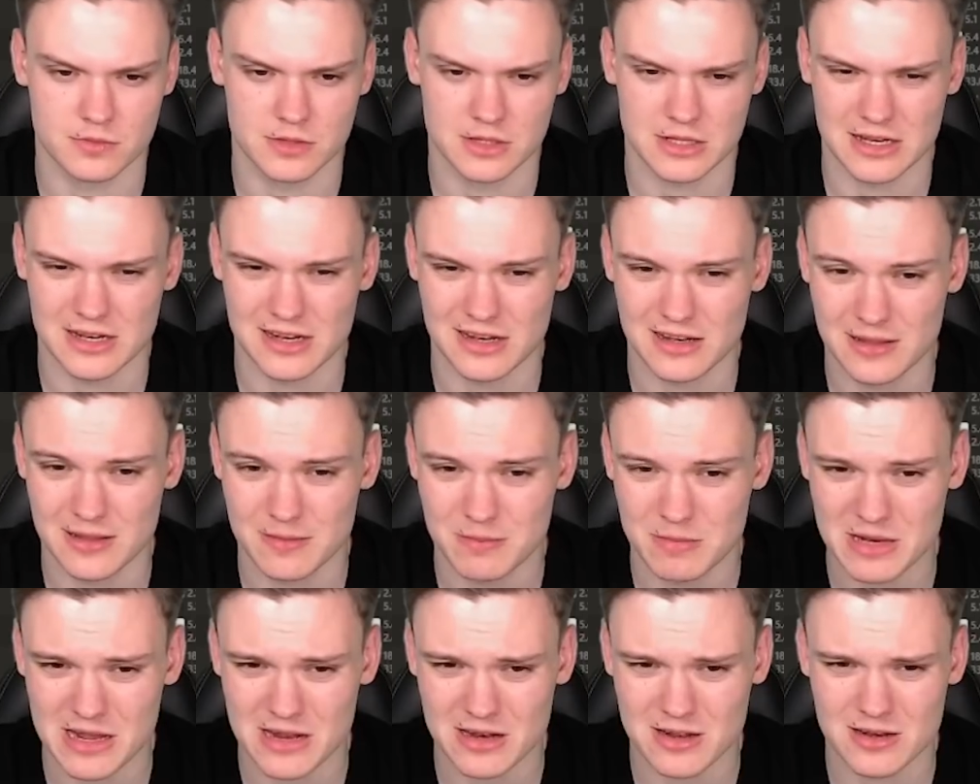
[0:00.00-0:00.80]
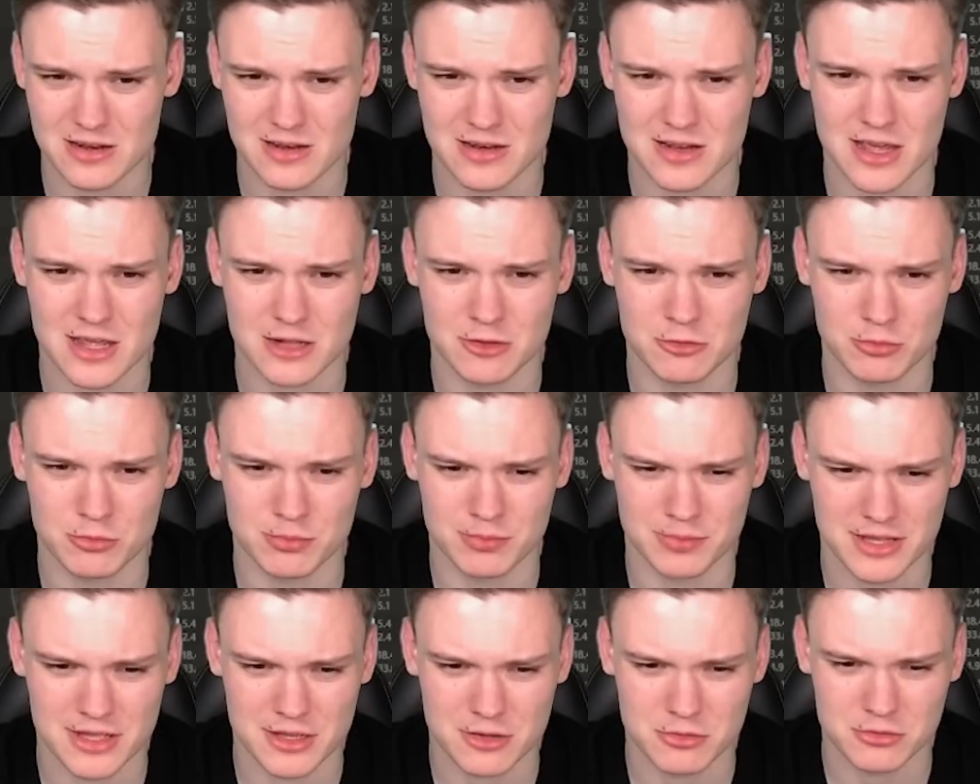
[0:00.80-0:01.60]
Can eliminate the knight,
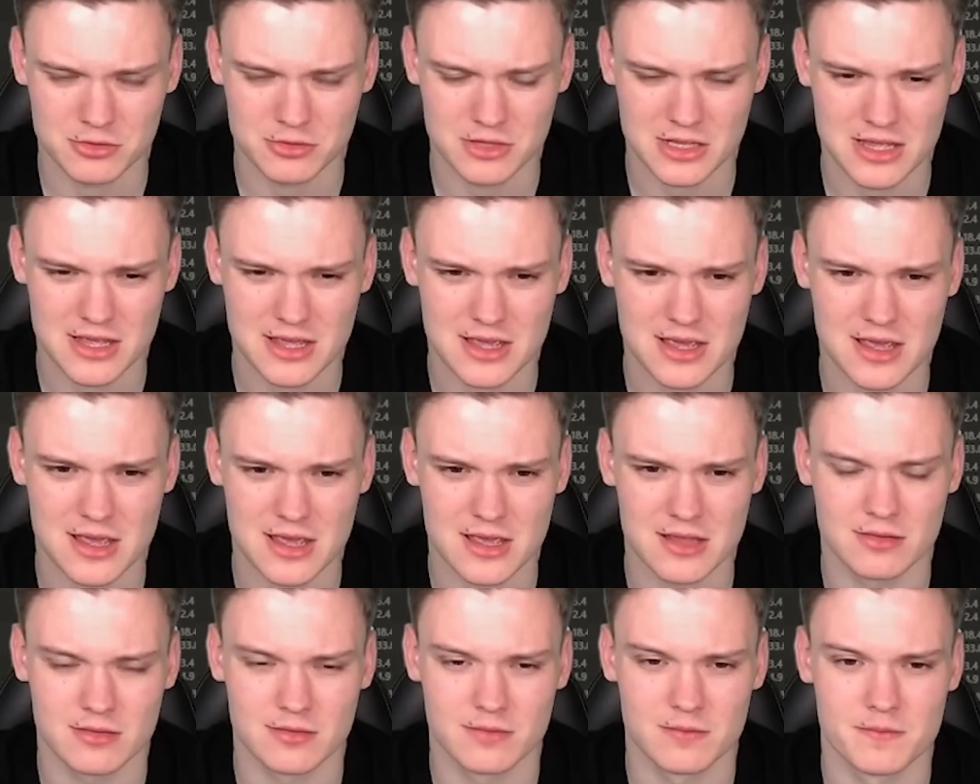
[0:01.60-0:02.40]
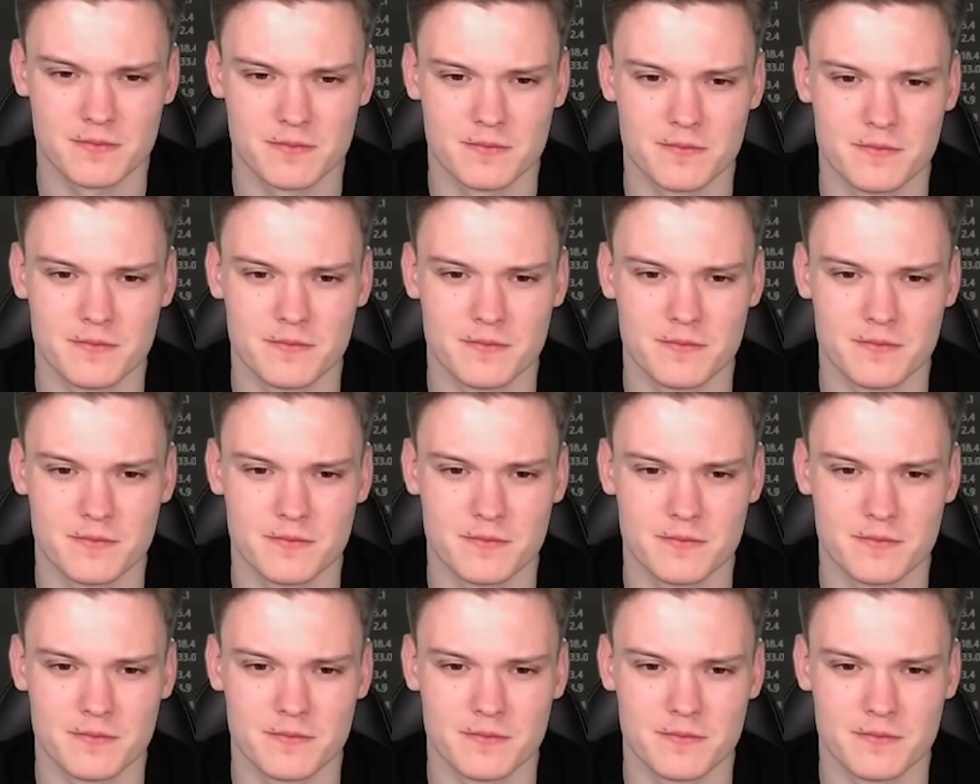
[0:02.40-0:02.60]
could play Rook D8.